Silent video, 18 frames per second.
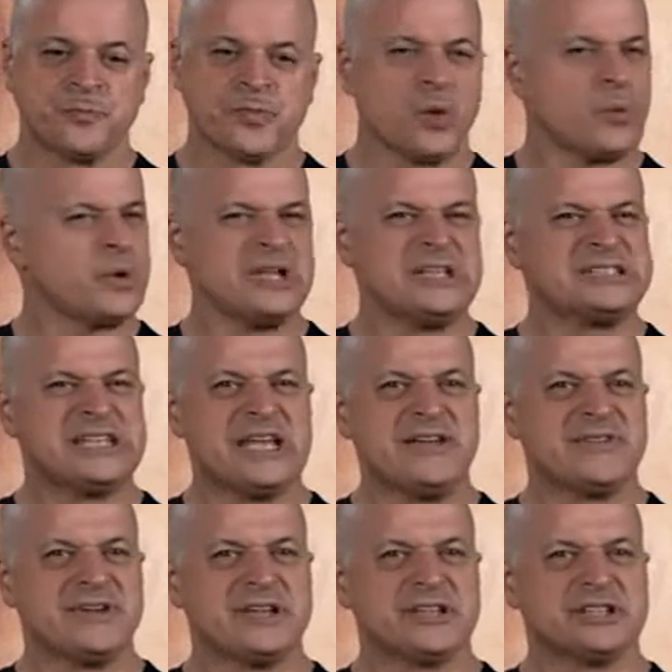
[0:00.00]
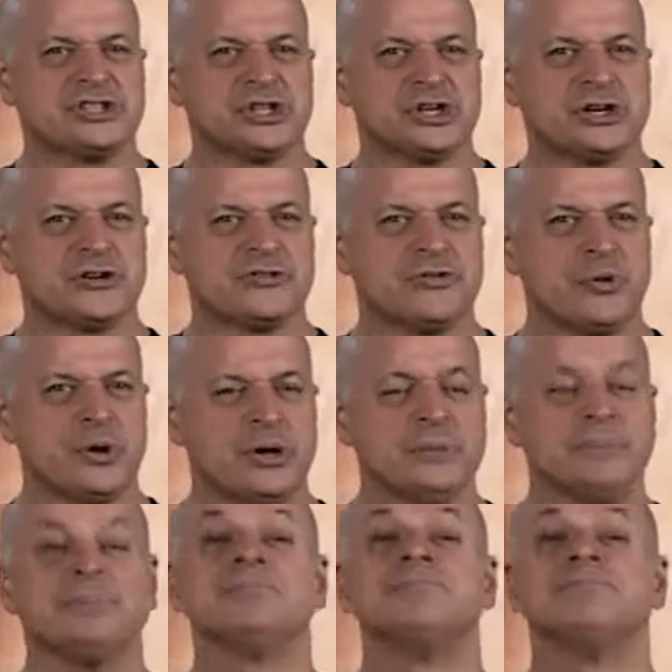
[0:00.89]
What are you saving the sugar
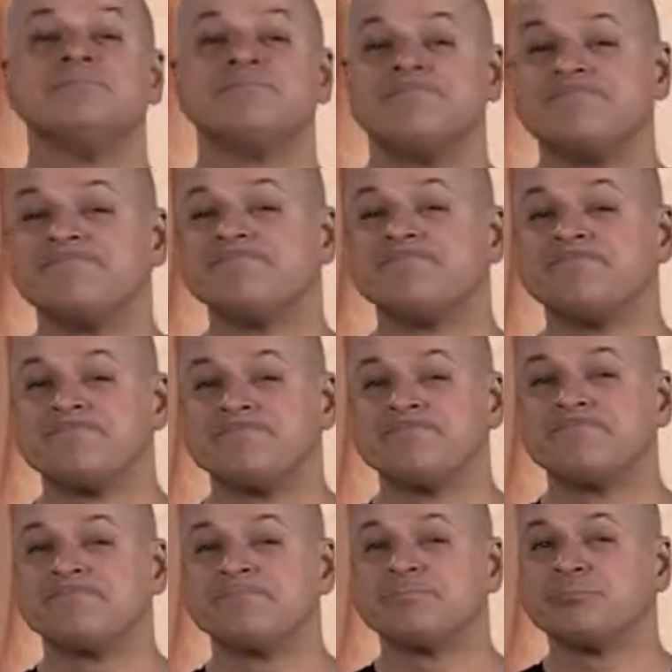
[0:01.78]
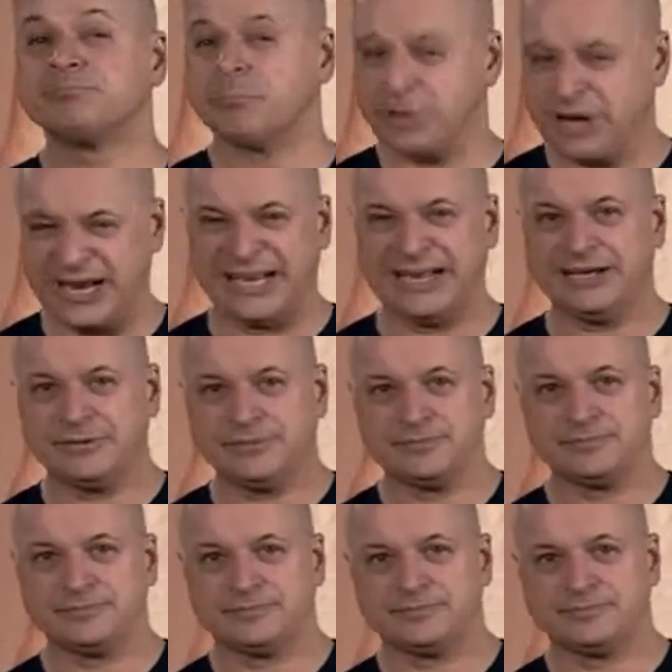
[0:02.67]
for? Brain.
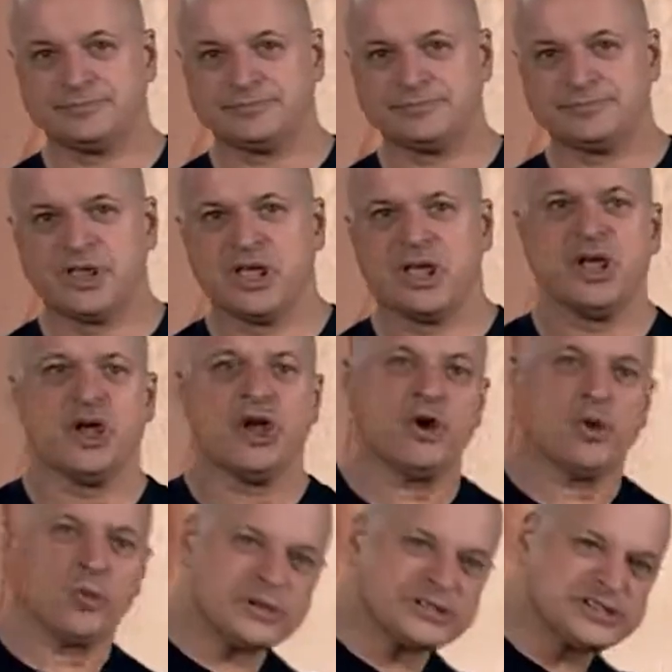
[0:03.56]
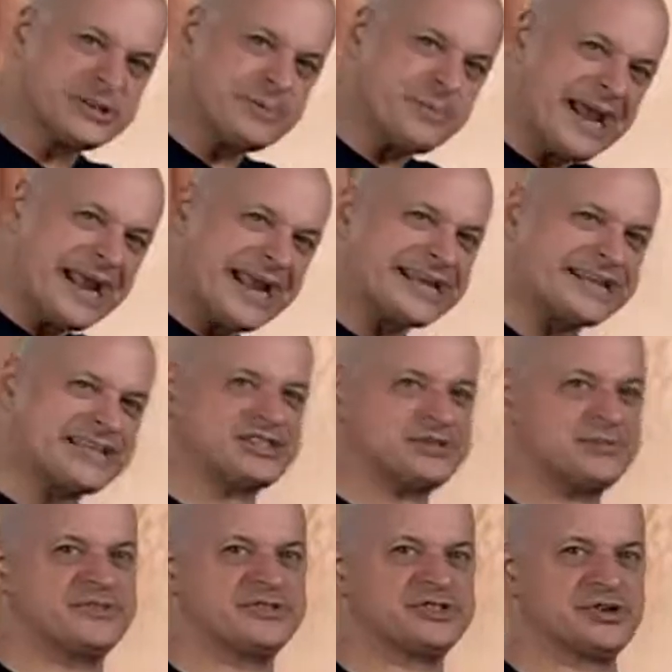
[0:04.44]
What's the
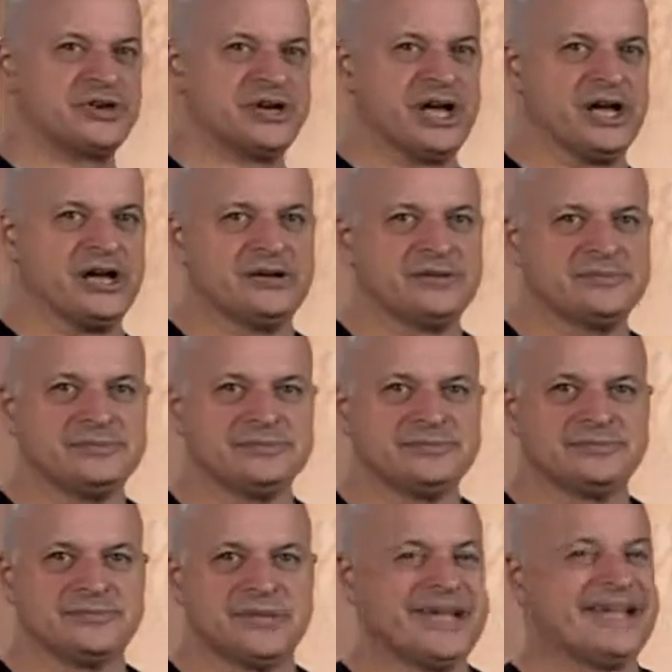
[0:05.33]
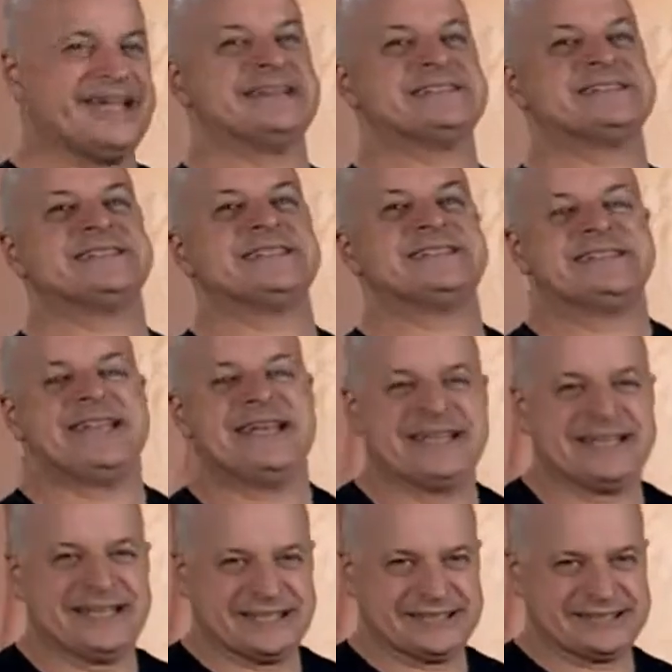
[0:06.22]
mechanism of stria? I asked an
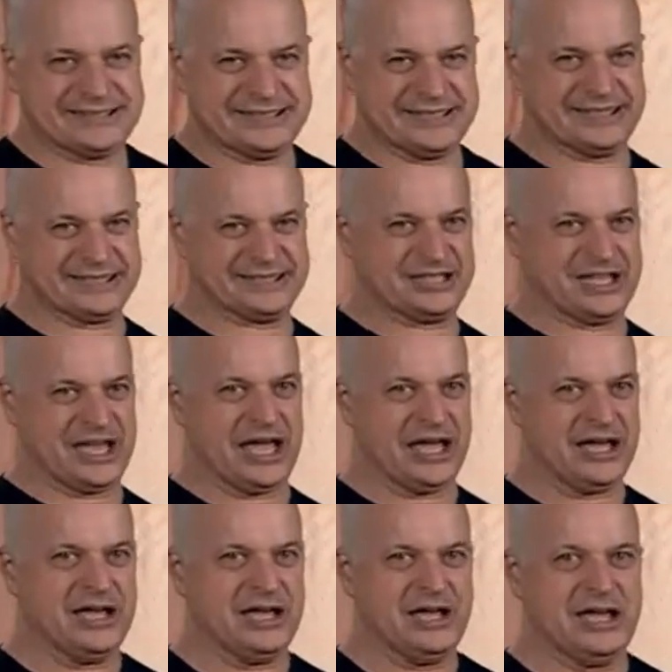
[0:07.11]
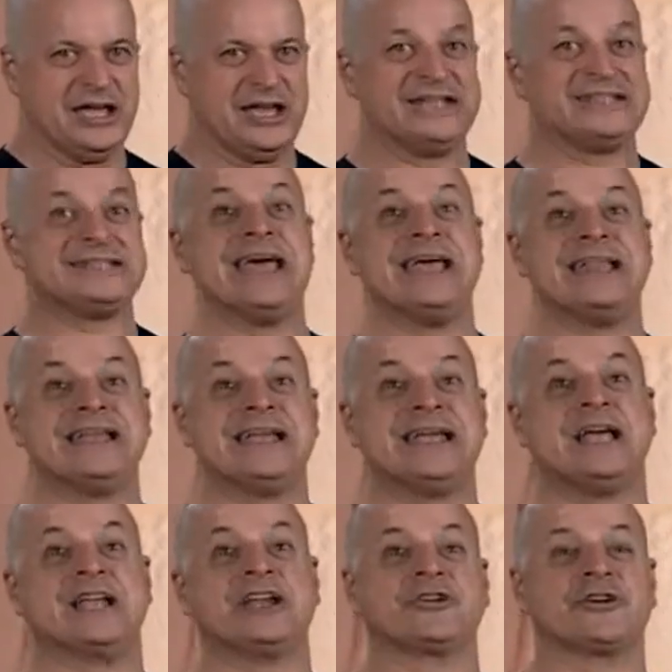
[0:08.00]
attending this day, an
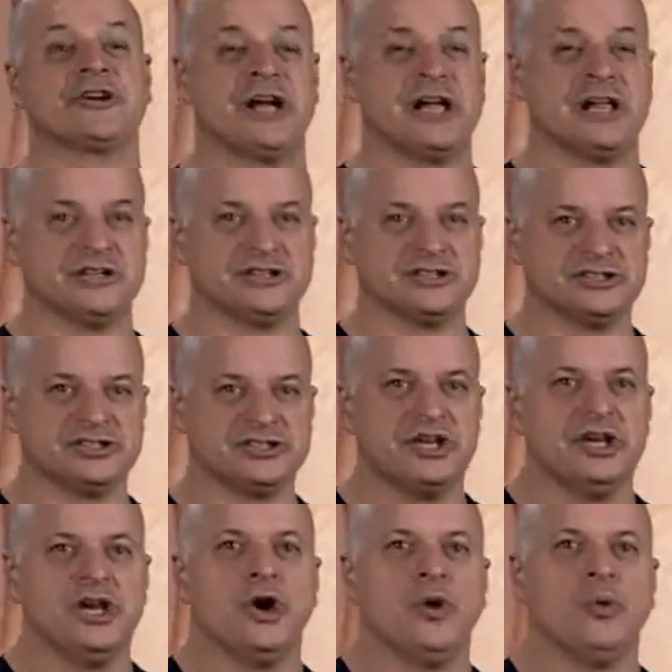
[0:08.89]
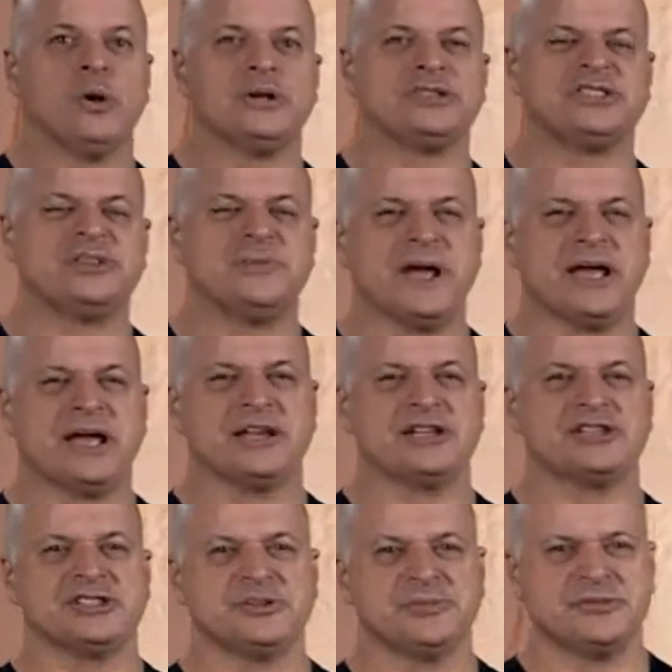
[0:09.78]
attending endocrinologist, what's the
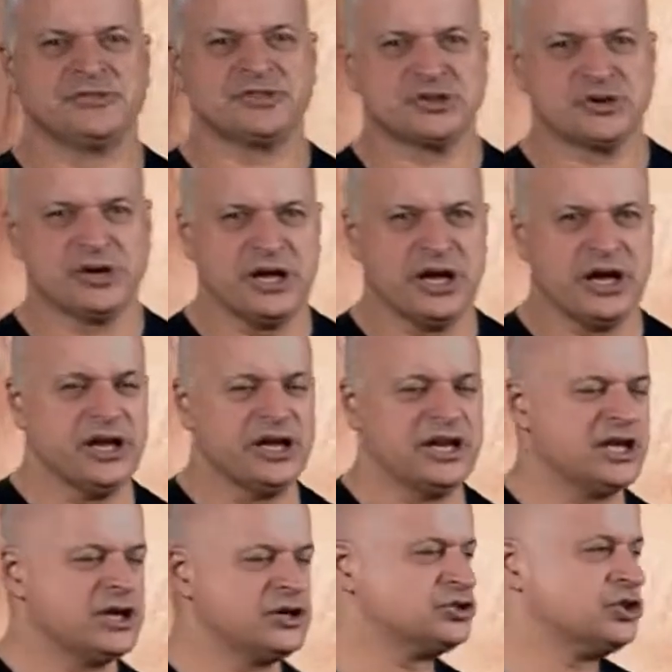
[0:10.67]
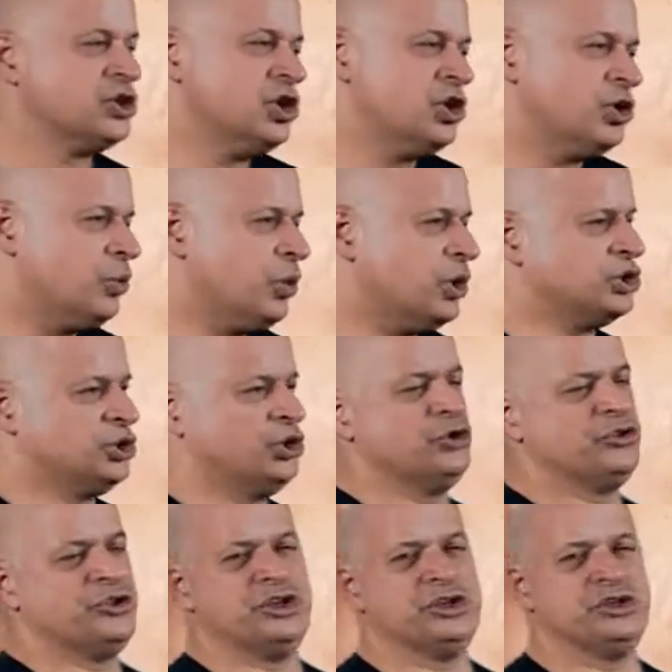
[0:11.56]
mechanism of stria? And he goes, well, you
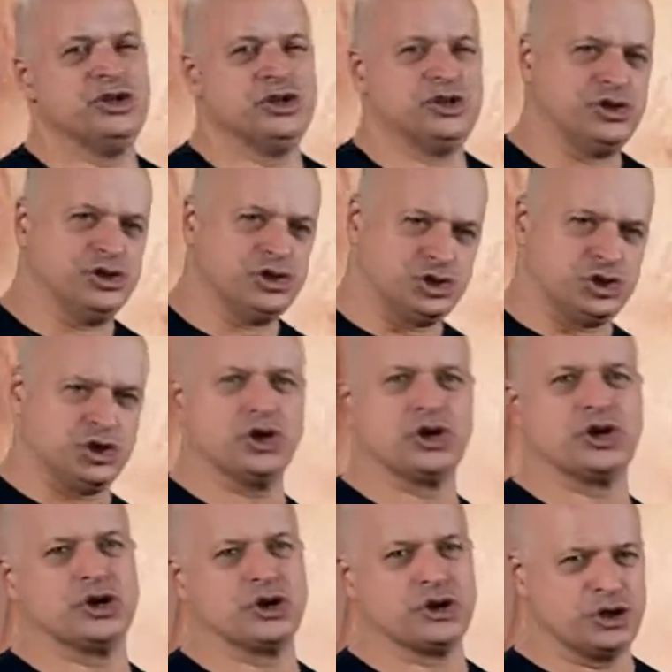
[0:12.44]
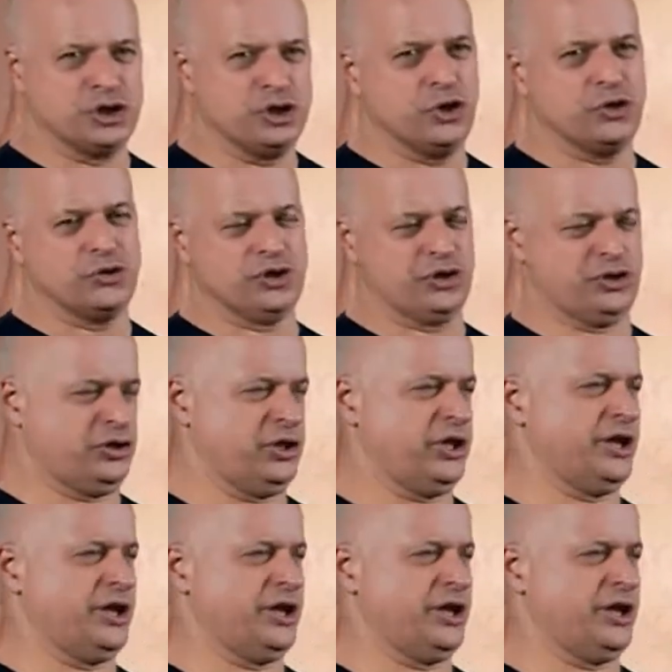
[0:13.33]
know, the sugar, you know, the